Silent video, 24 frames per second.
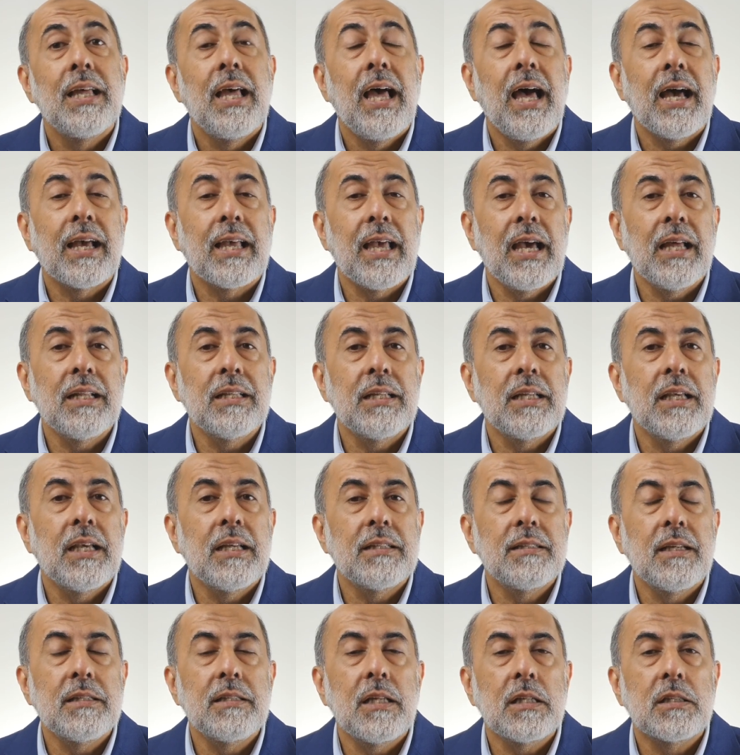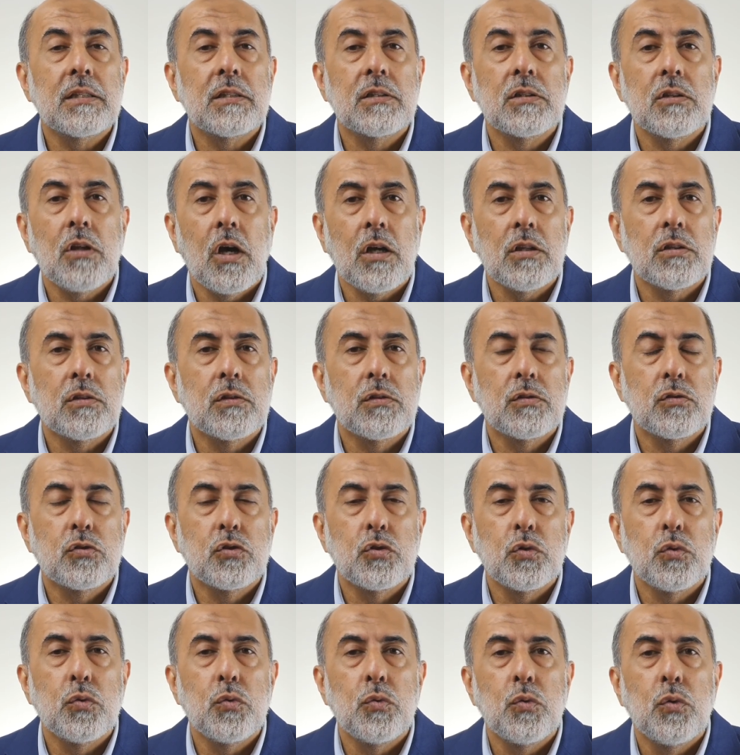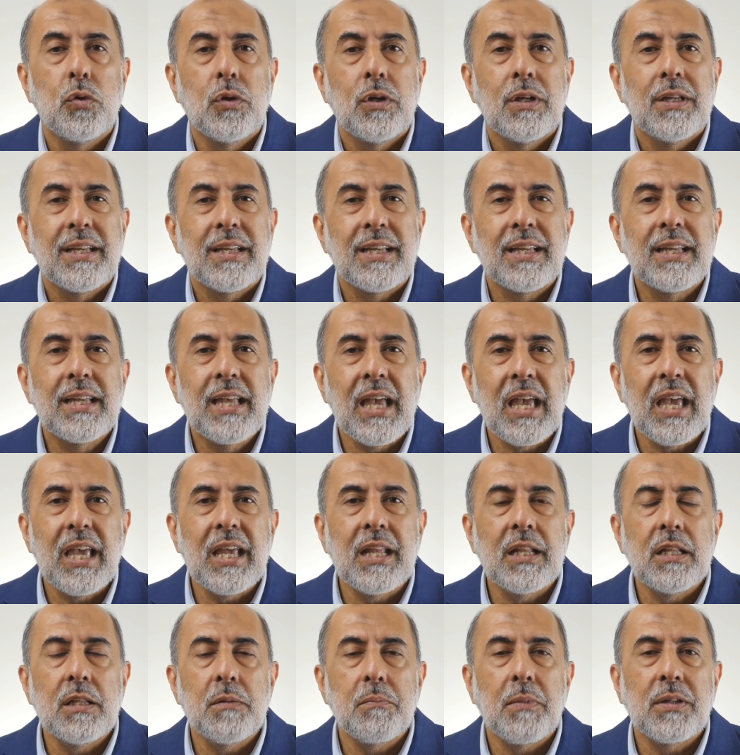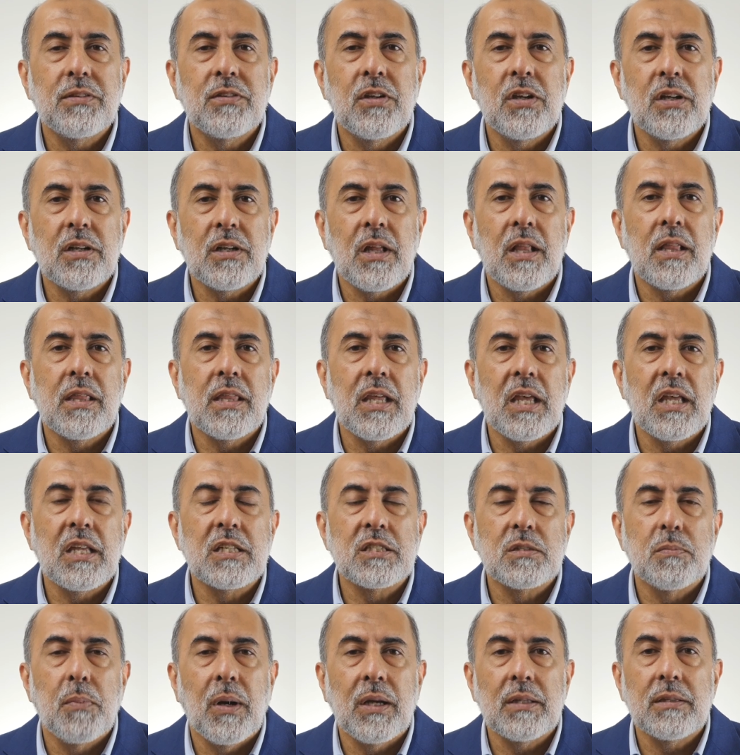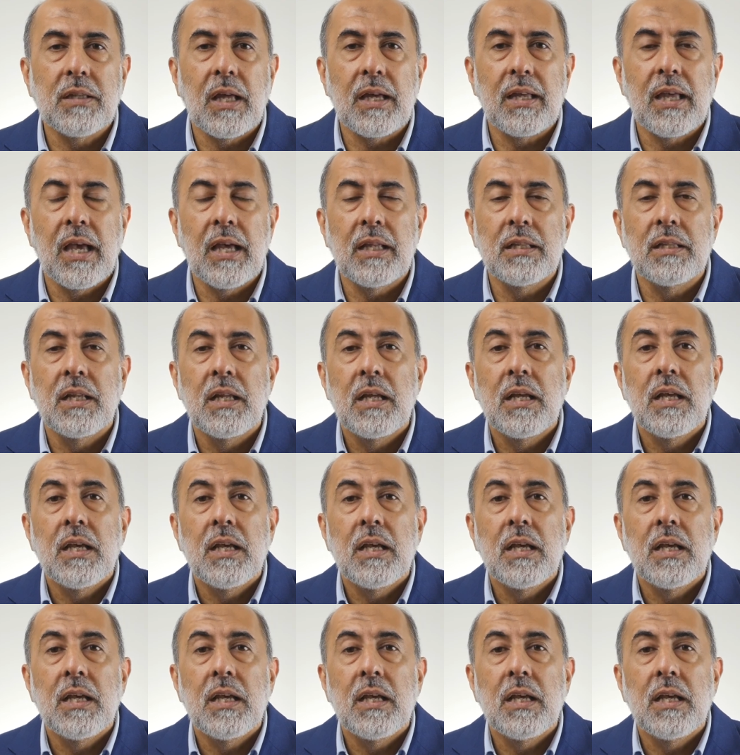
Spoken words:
Again, he did it not to gain material things, but again,